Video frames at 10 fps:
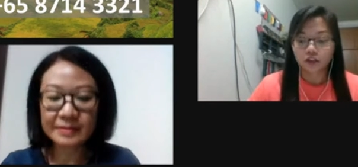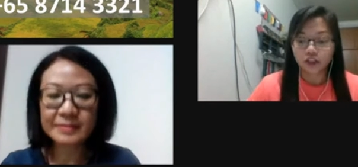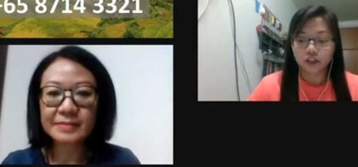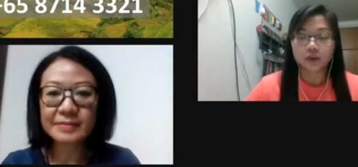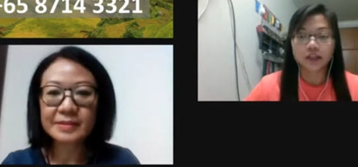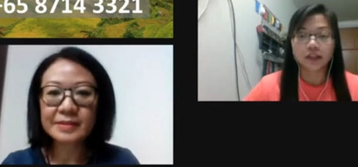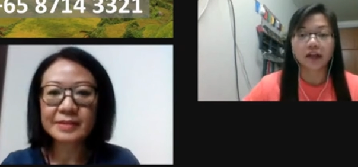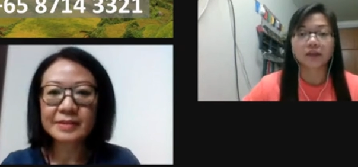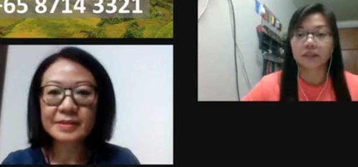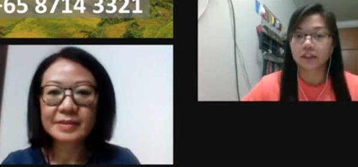Speaker 1: For this
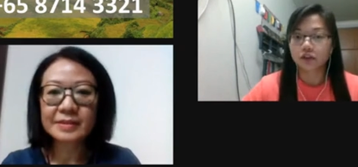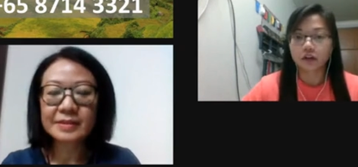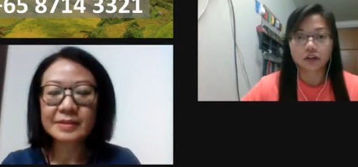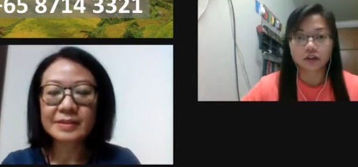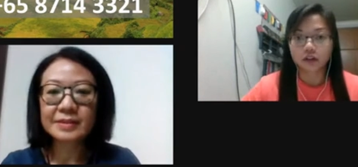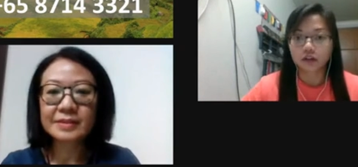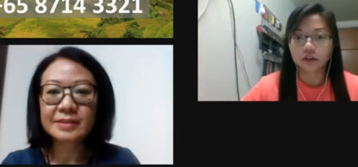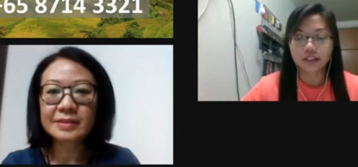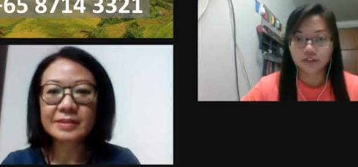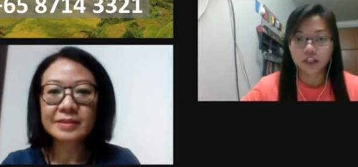one, uh, it's not
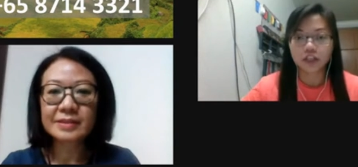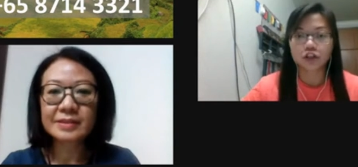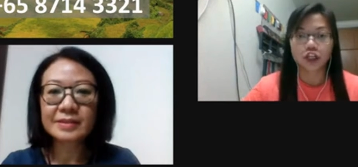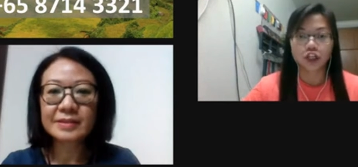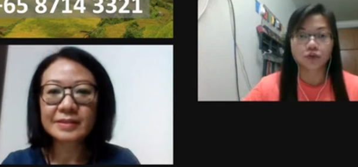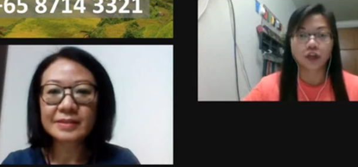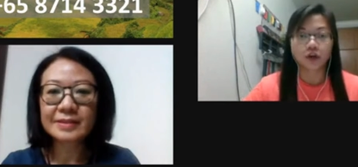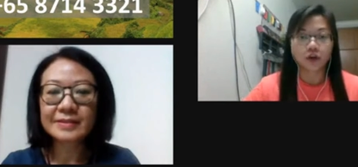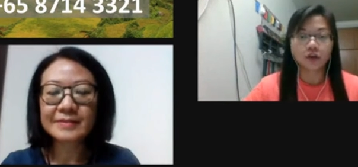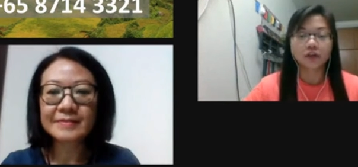safety is not an issue
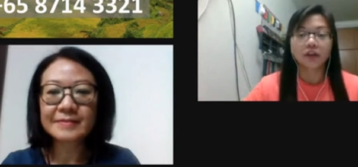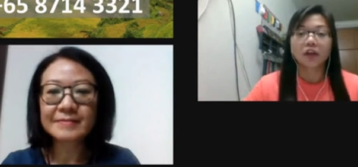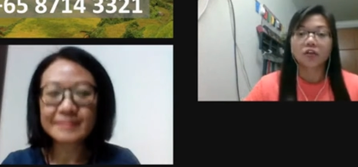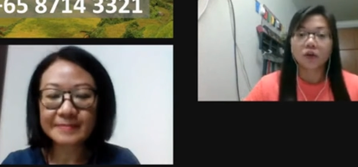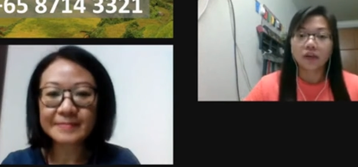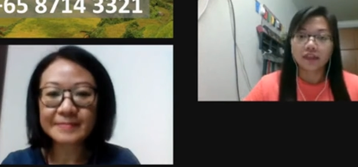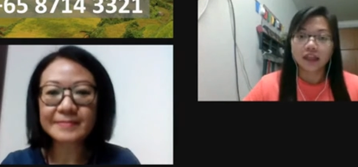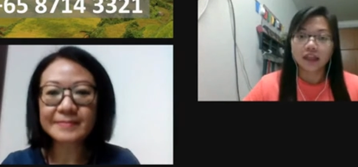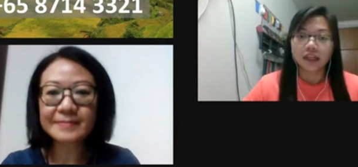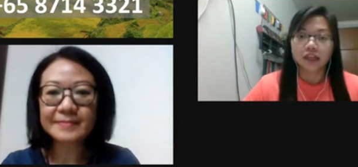at all. The
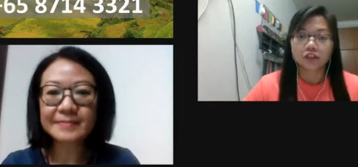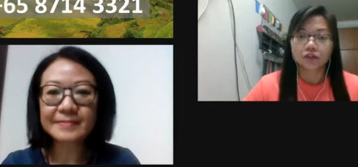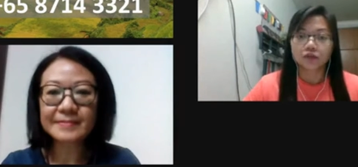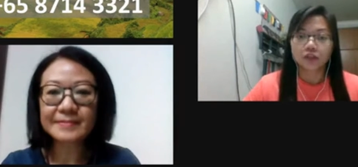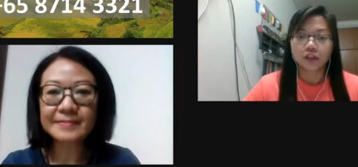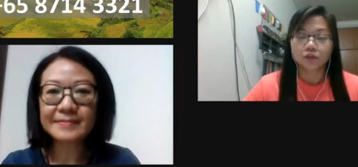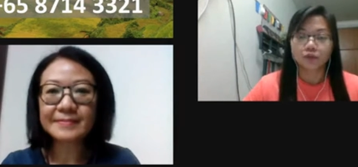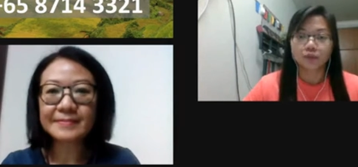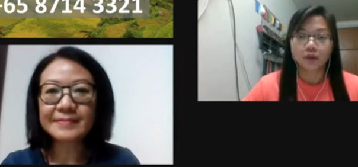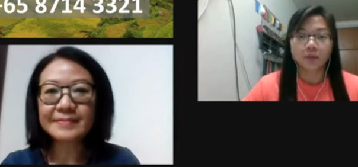only thing is you
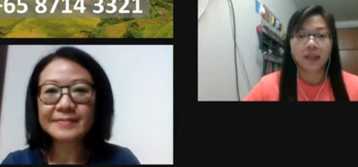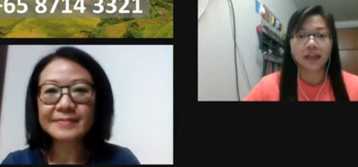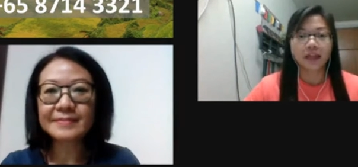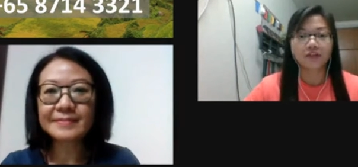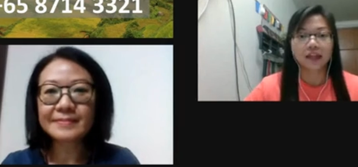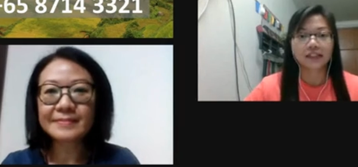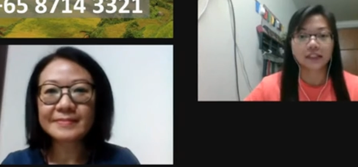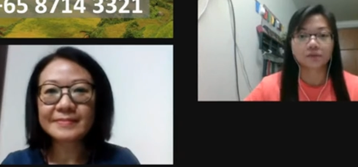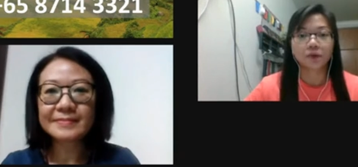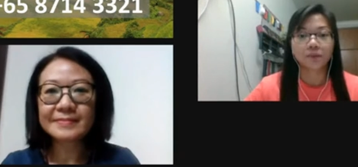need to prepare in
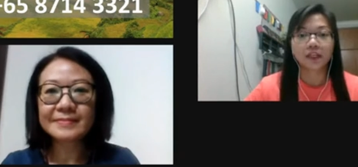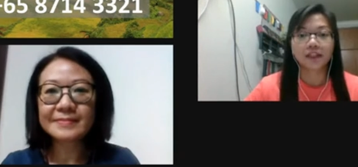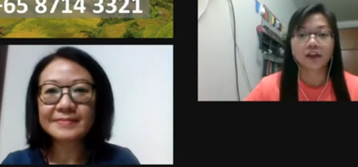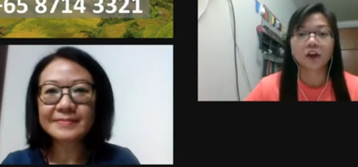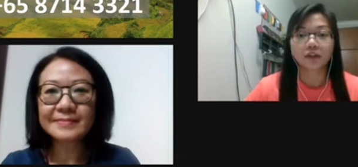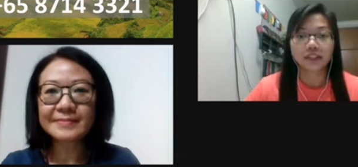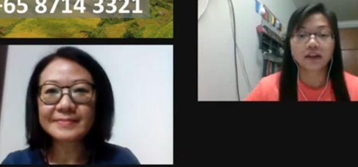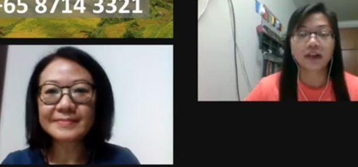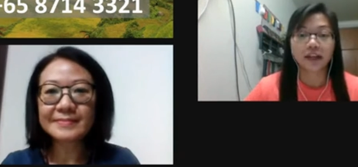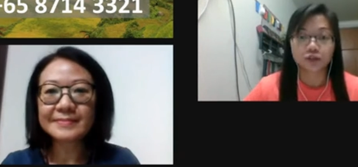advance is probably the
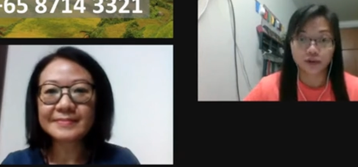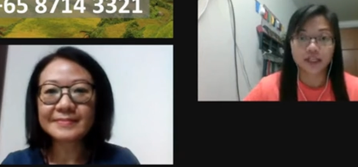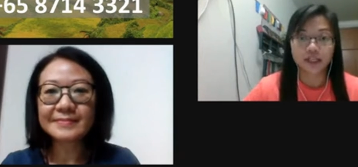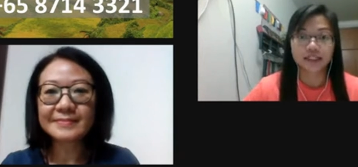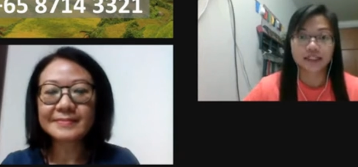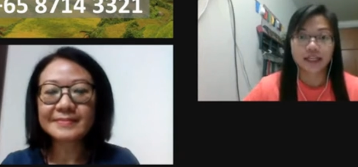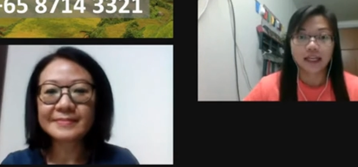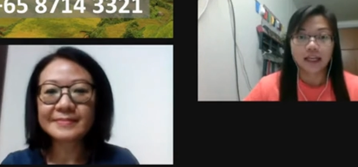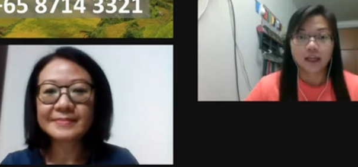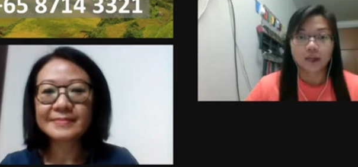hotel address
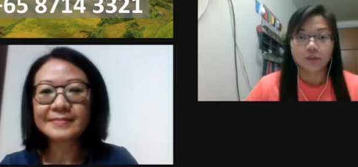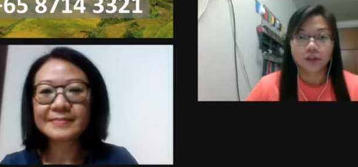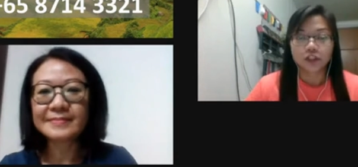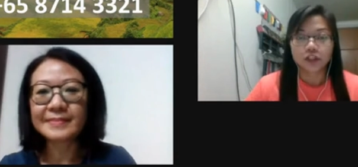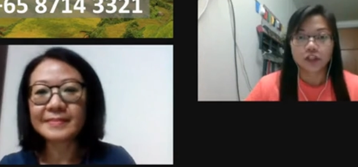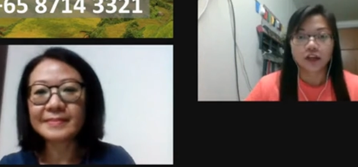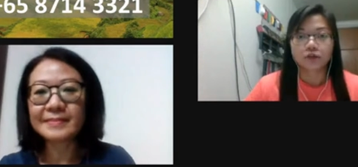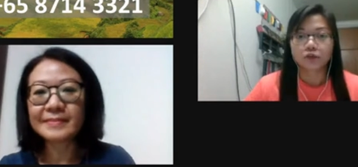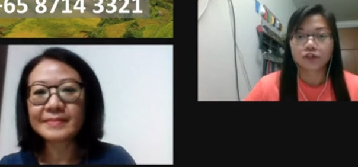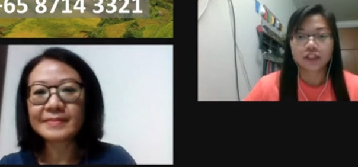because
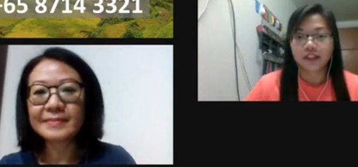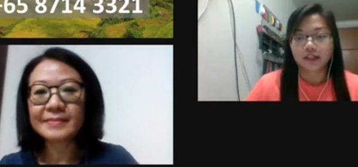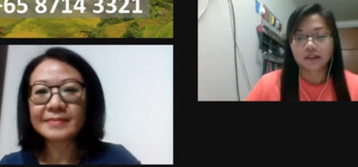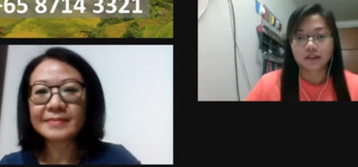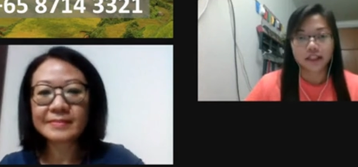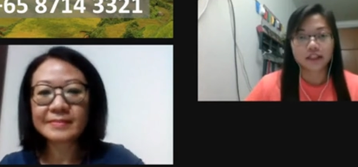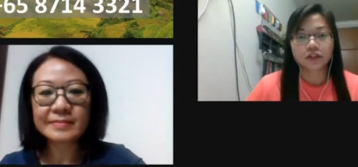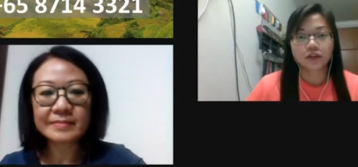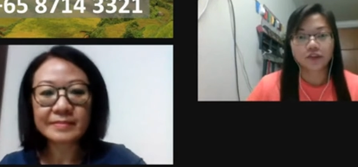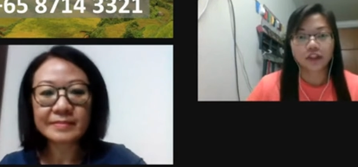uh, don't just tell the
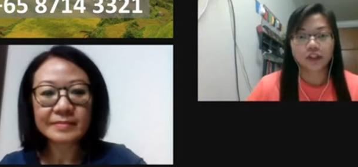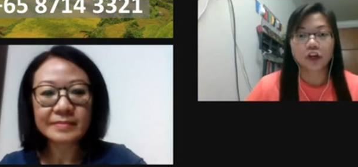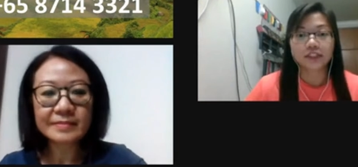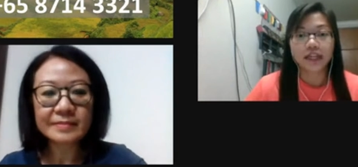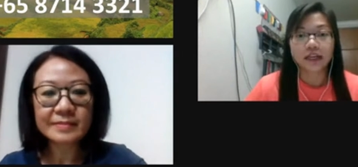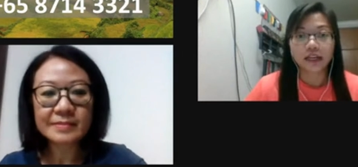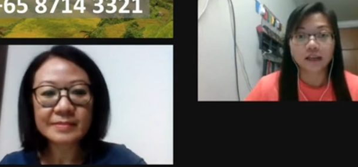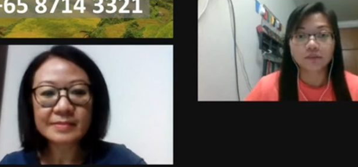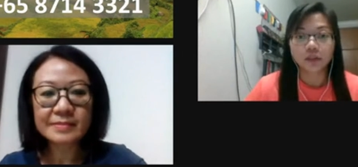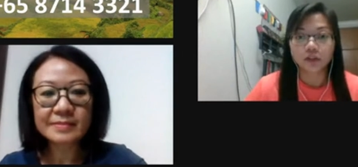taxi driver the hotel
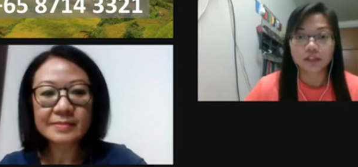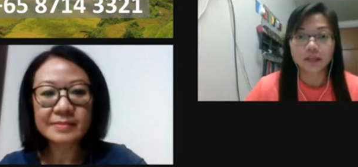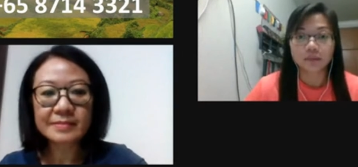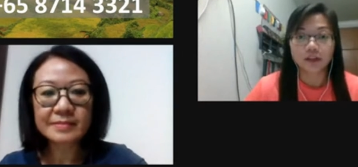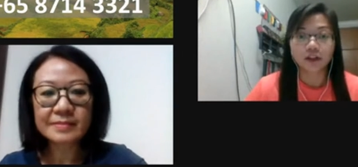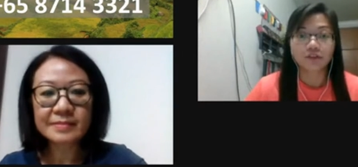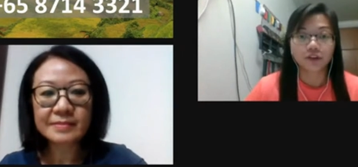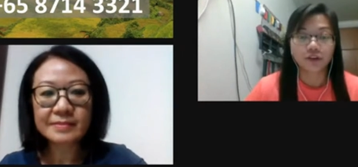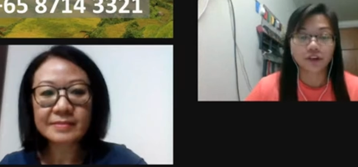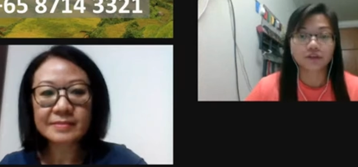name because they might
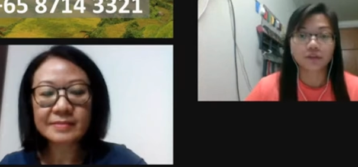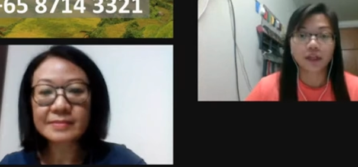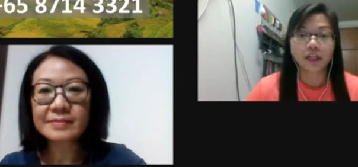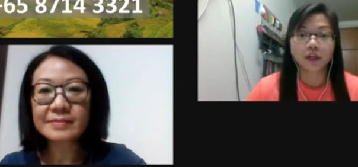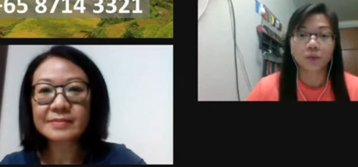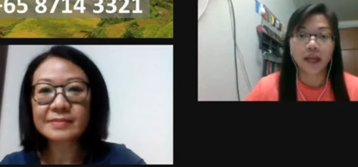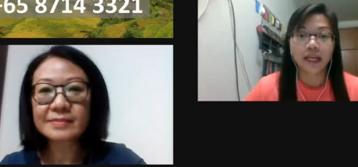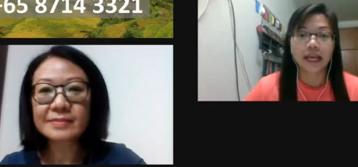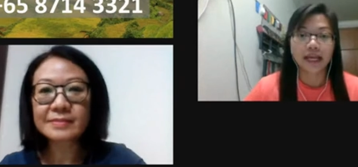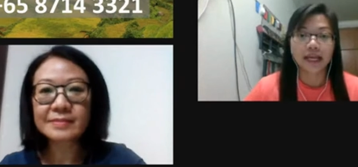not be very familiar
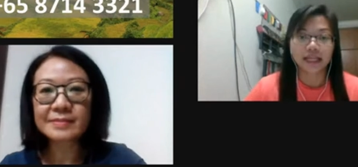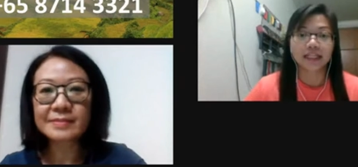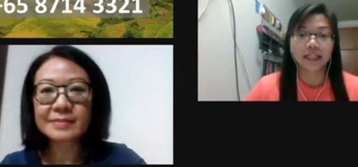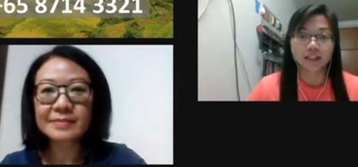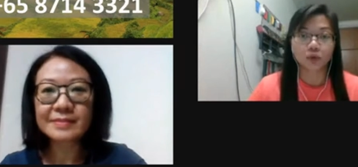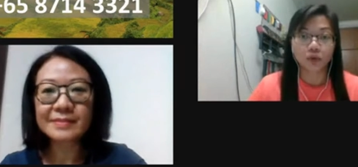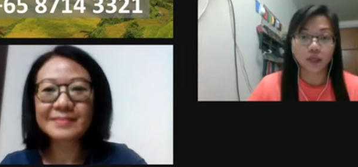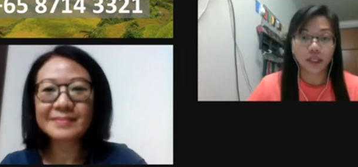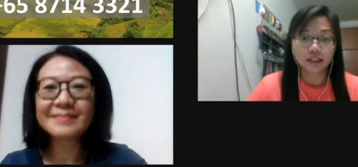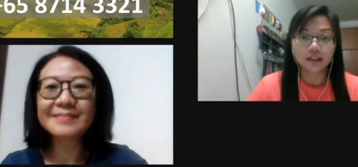where exactly it's
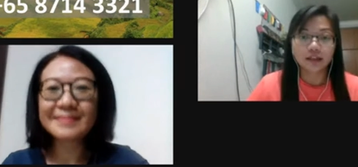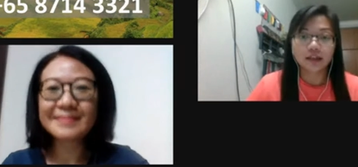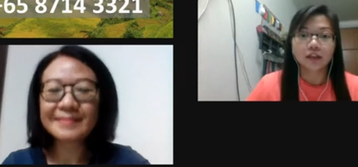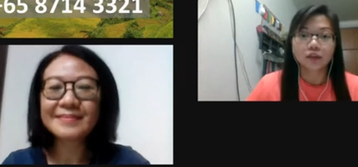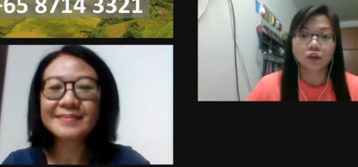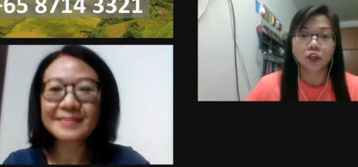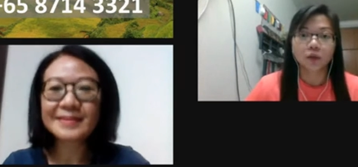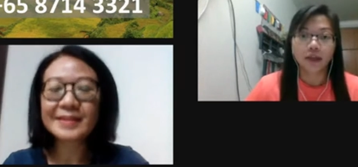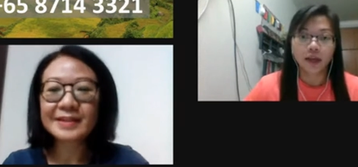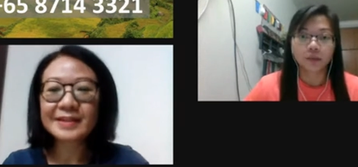located.
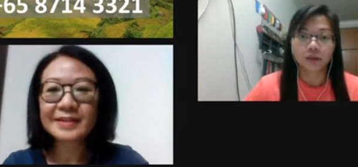So it will